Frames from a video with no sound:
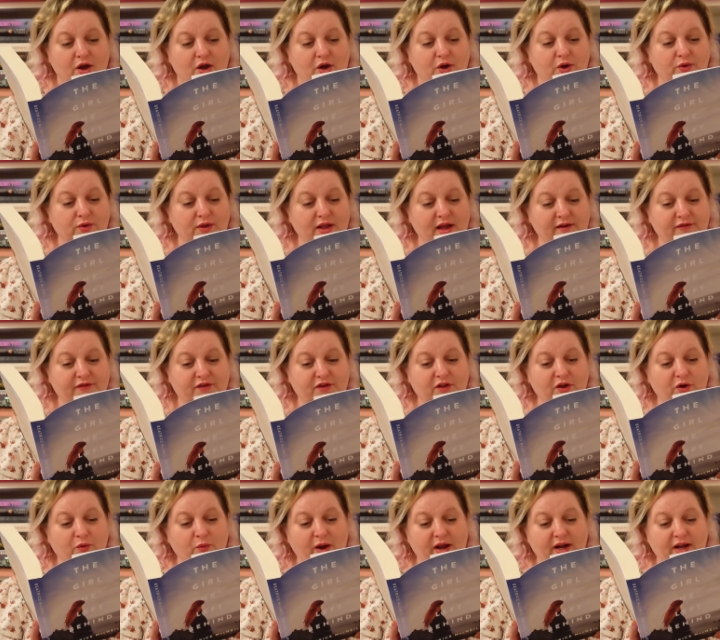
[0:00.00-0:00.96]
who left
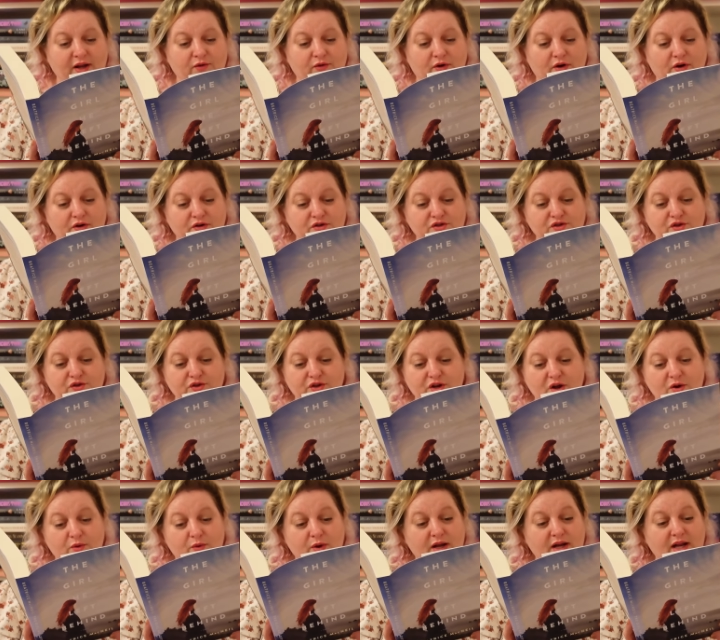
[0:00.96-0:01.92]
their wedding rehearsal
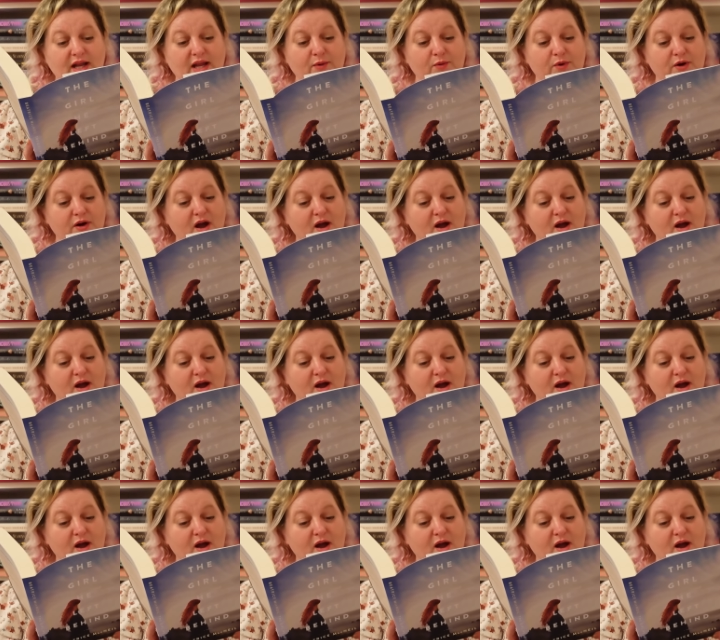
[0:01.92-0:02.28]
knowing he would